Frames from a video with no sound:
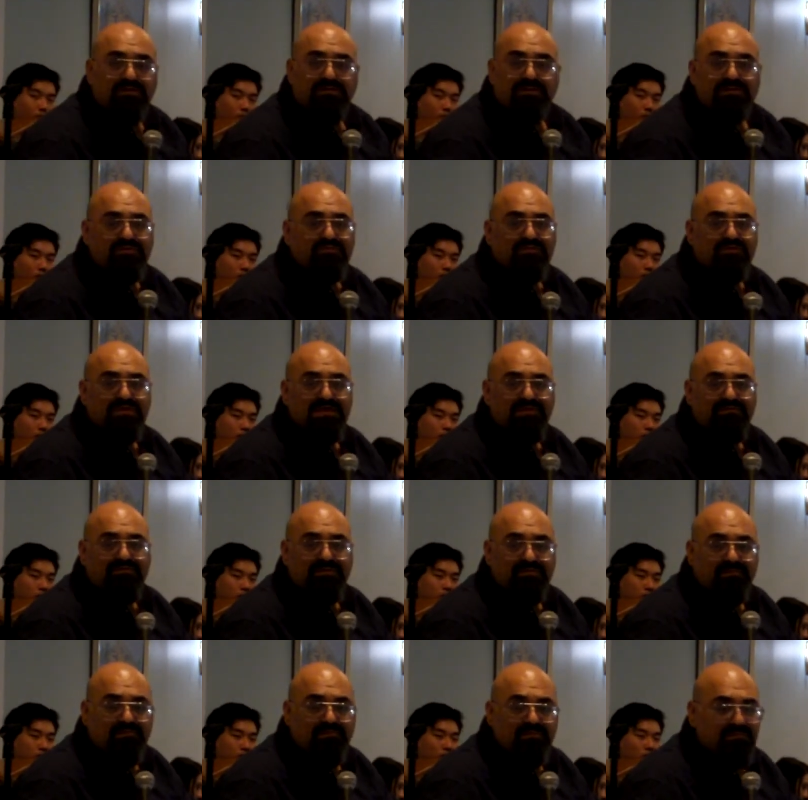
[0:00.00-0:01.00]
Speaker 1: for me to
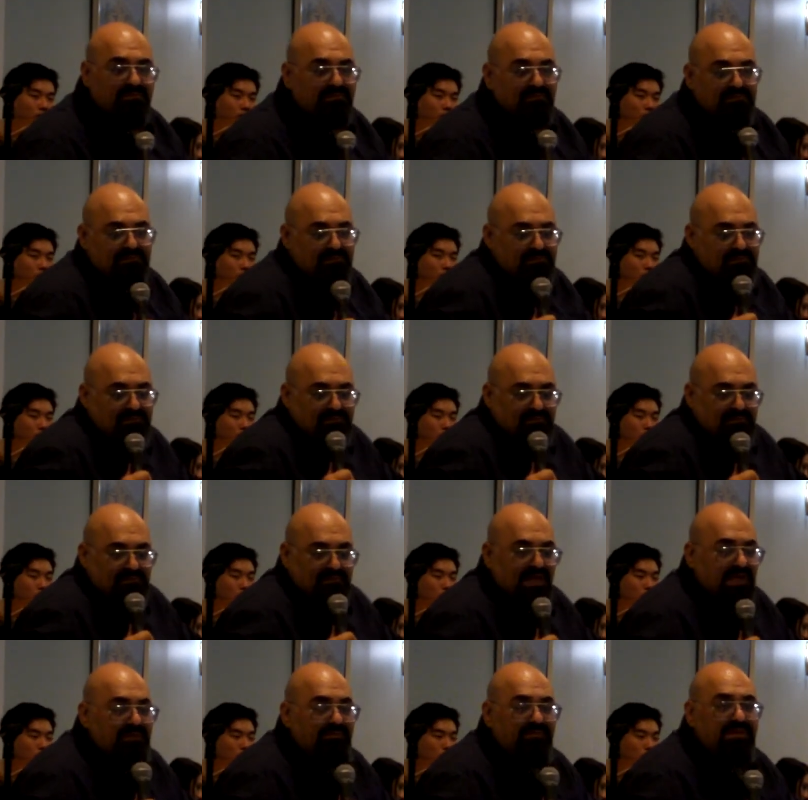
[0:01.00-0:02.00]
believe him.
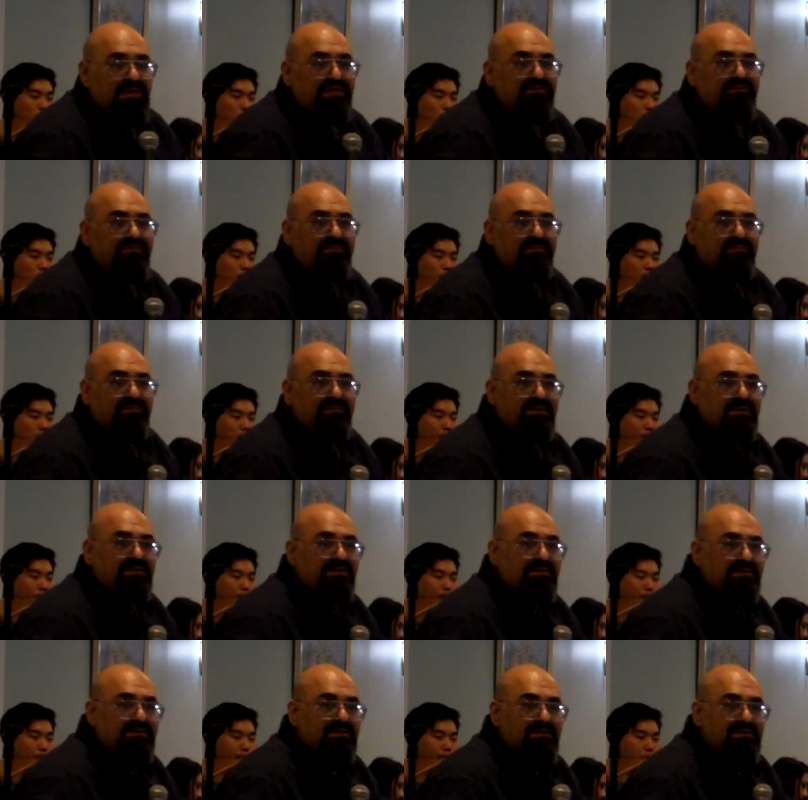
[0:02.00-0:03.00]
I believe him.
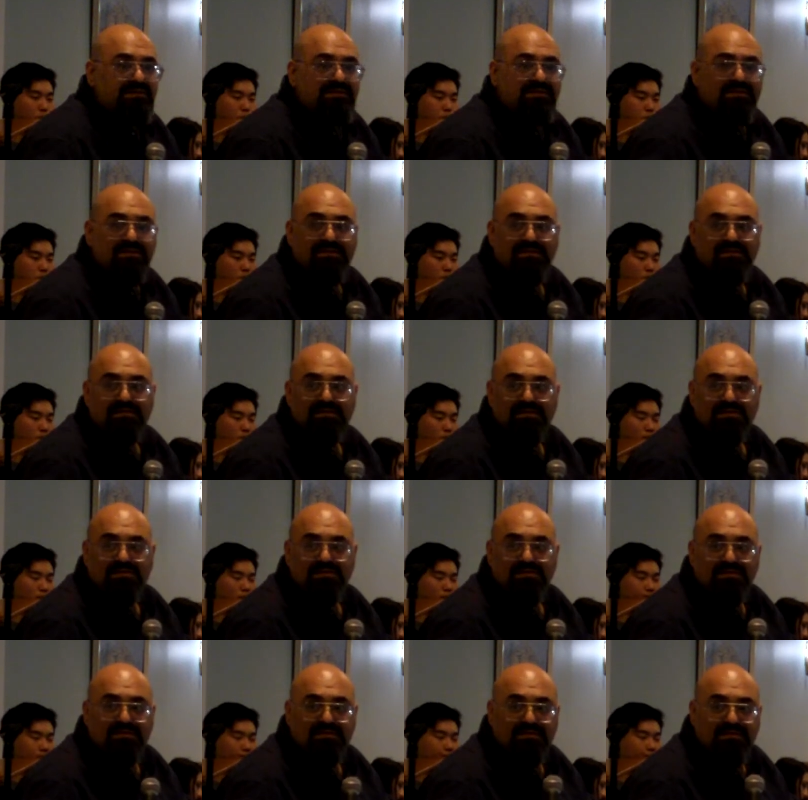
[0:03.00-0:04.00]

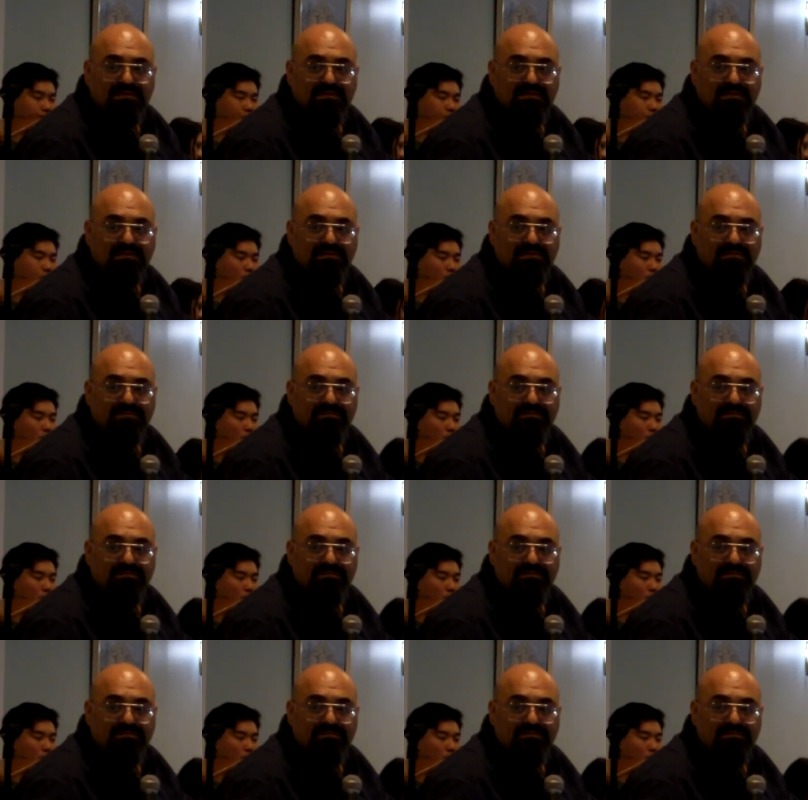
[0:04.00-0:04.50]
Do you?